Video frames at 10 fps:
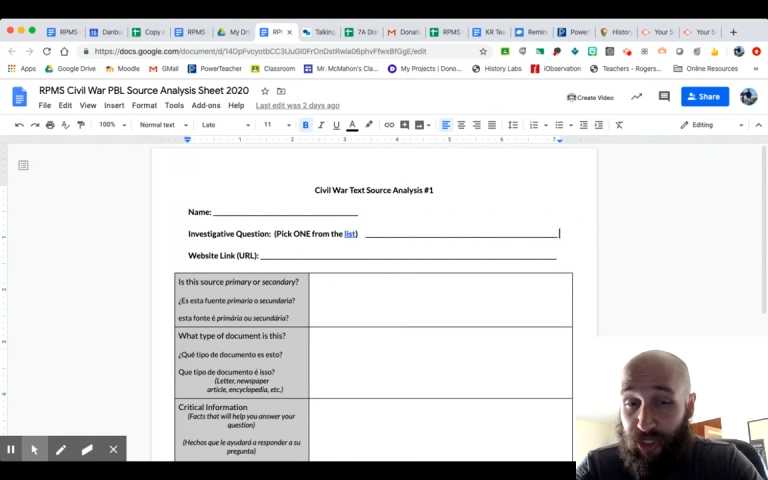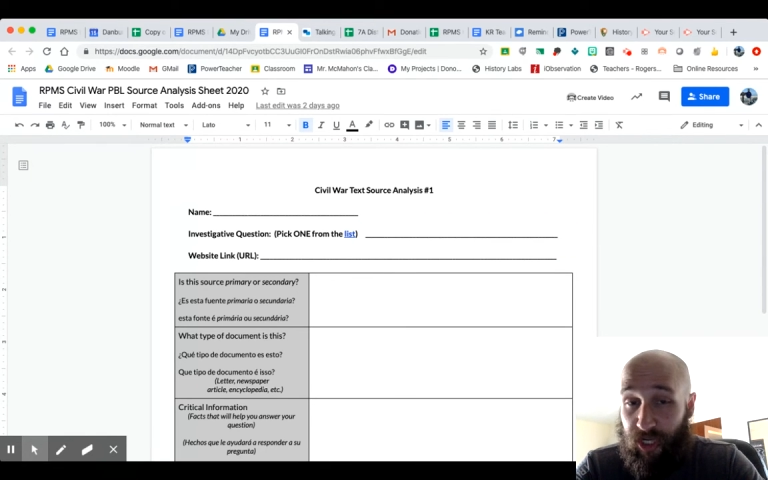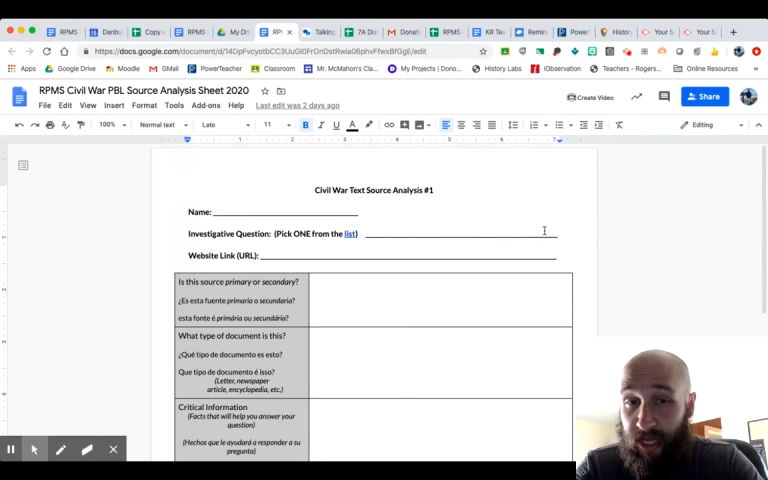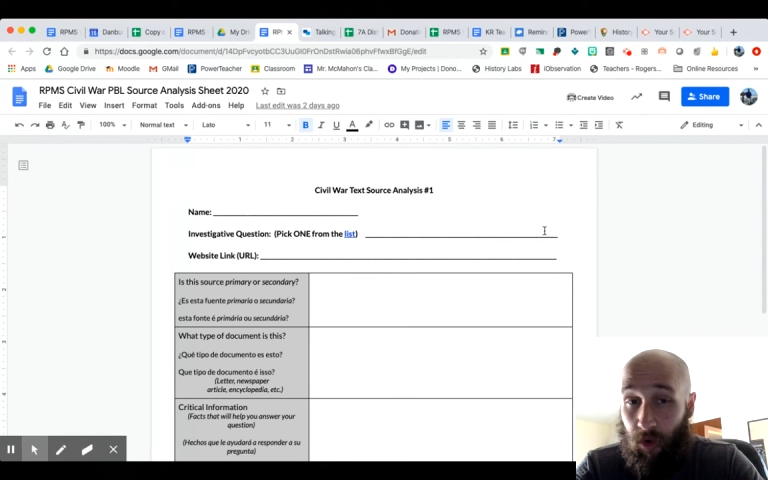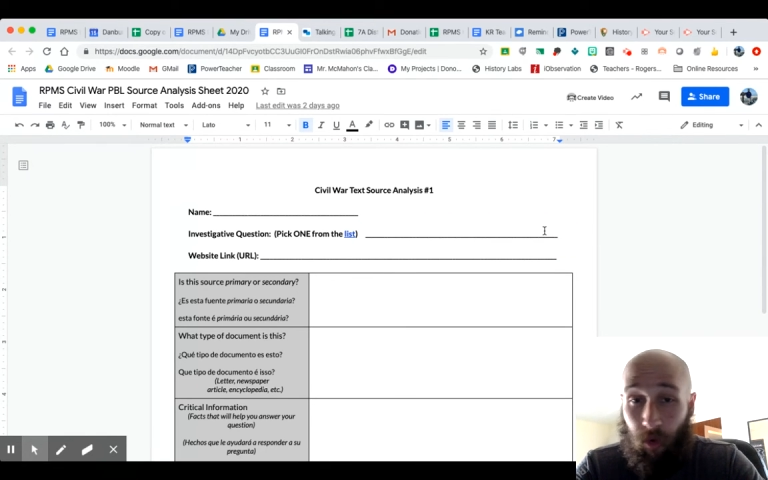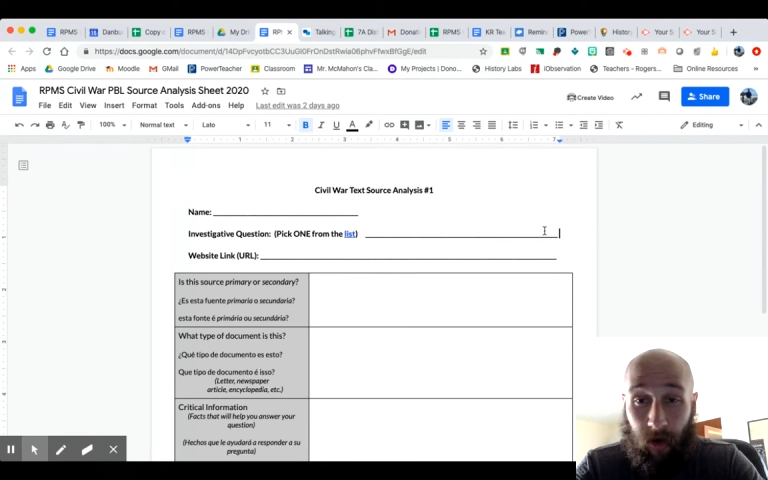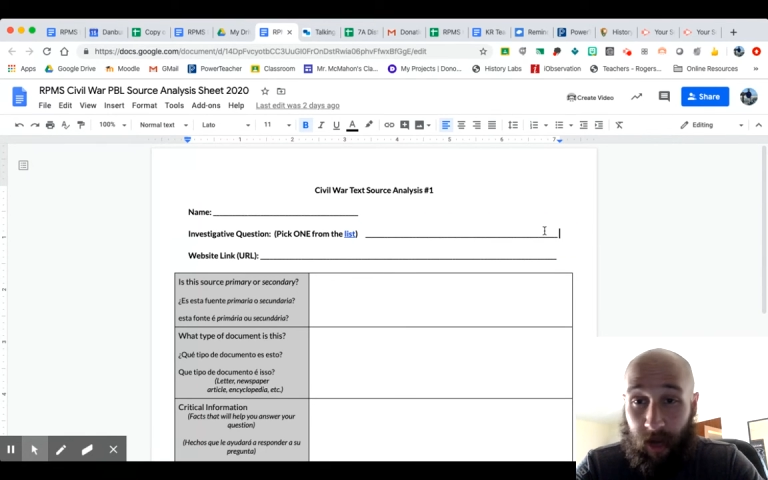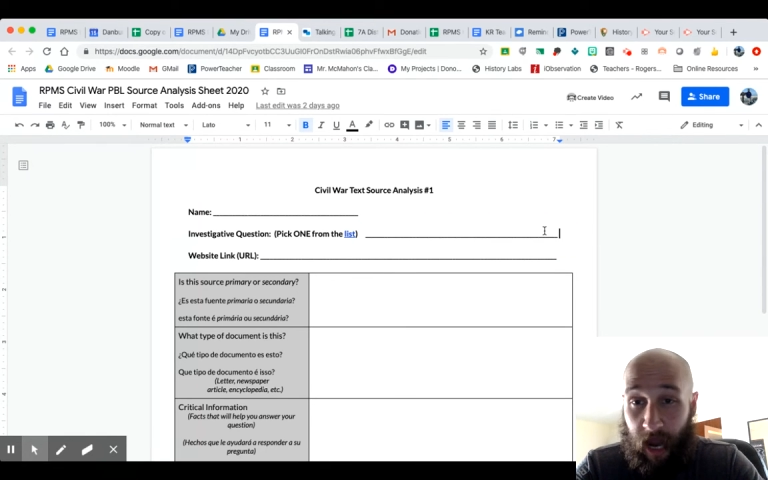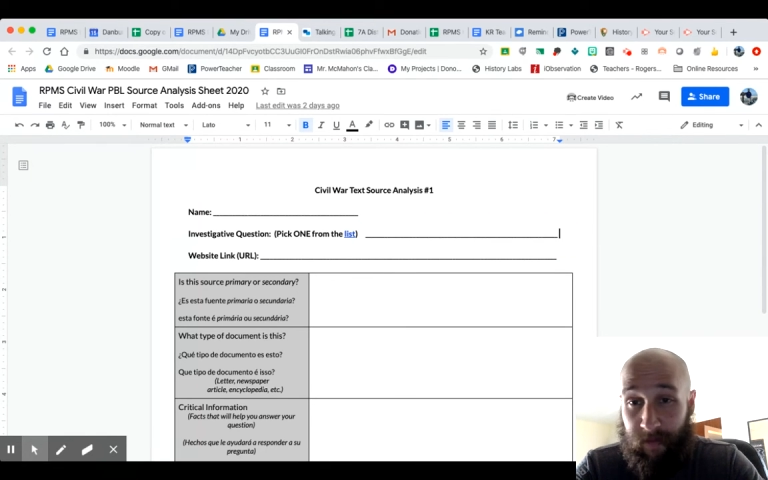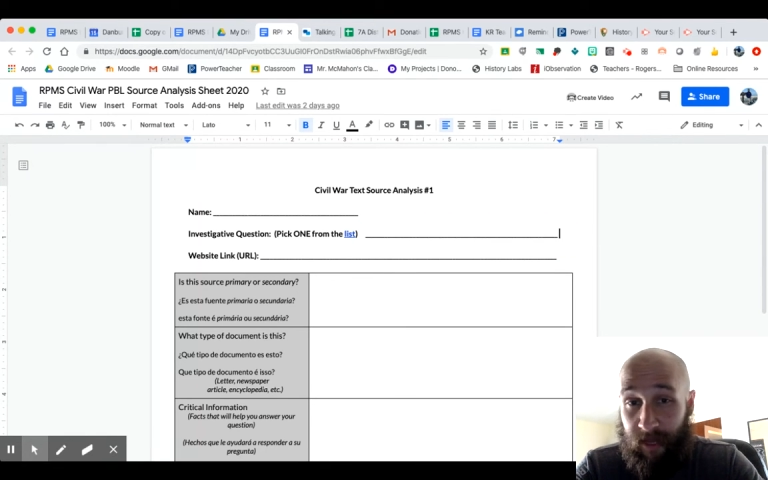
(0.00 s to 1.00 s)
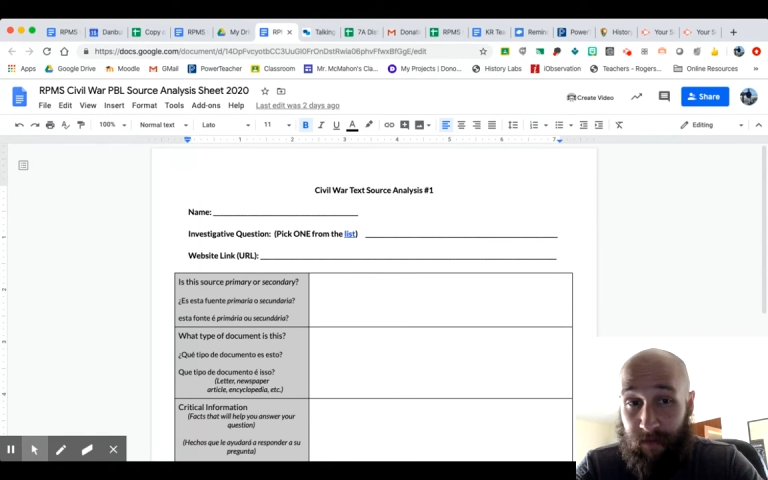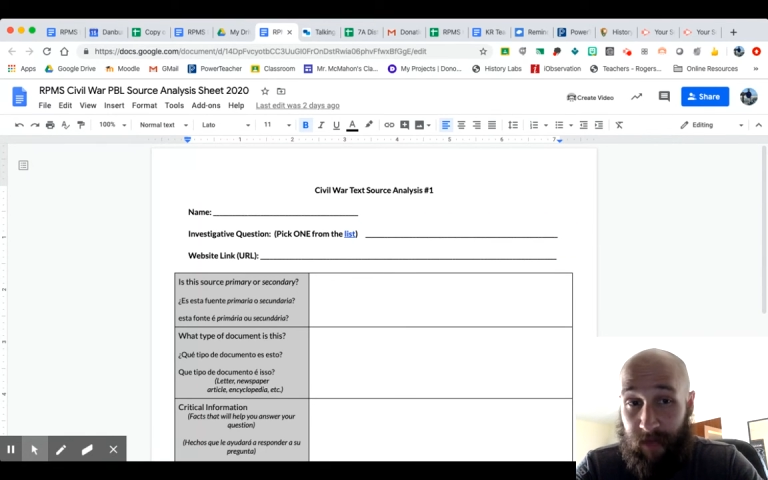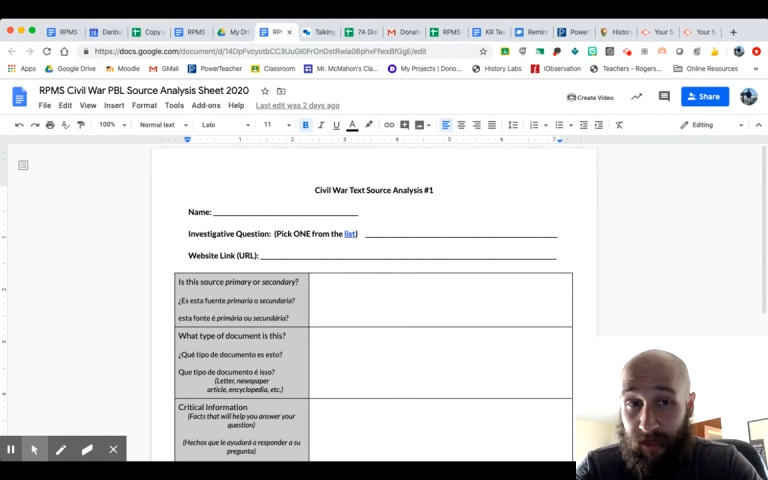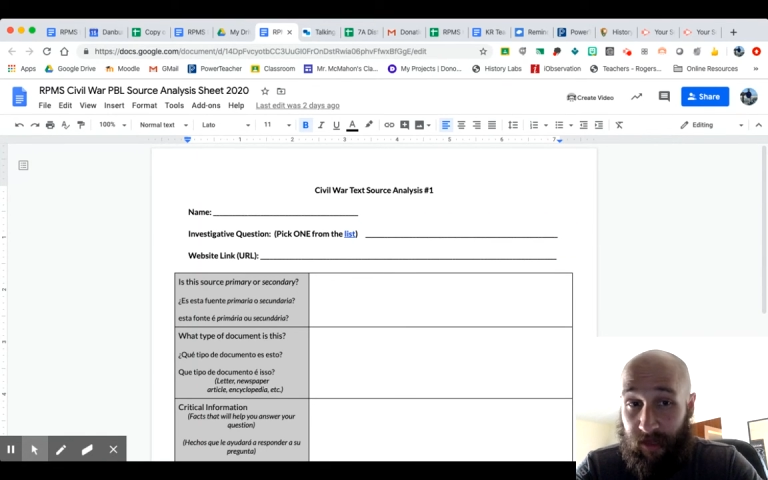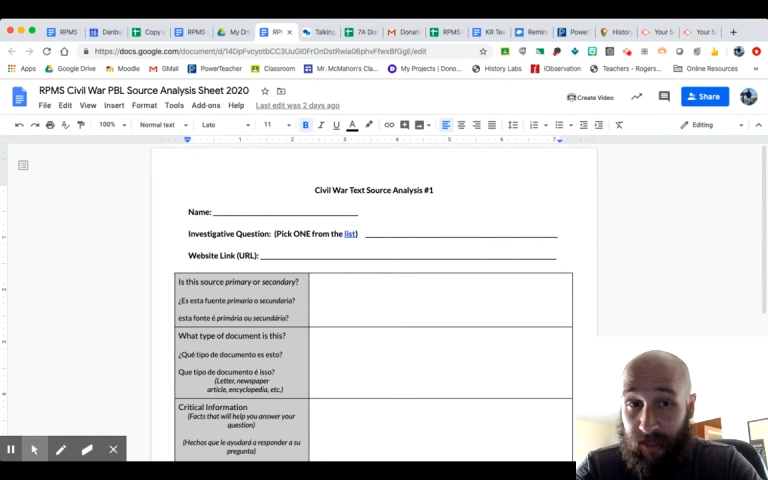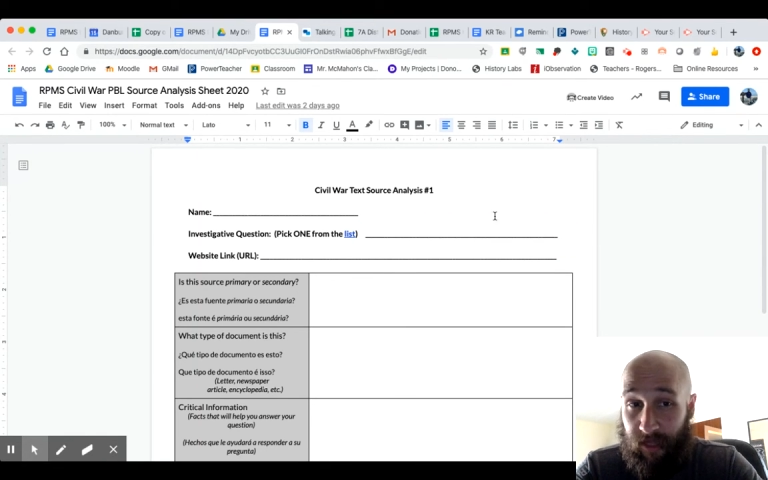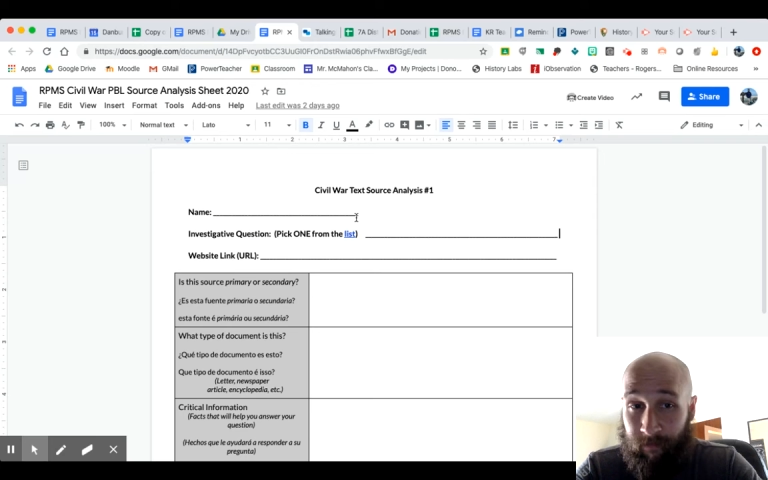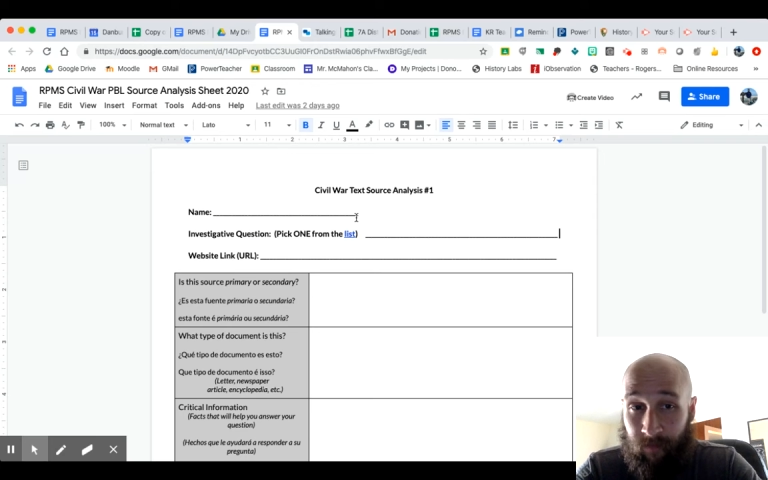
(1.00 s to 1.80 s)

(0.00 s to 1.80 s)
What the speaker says: here or copy and paste it.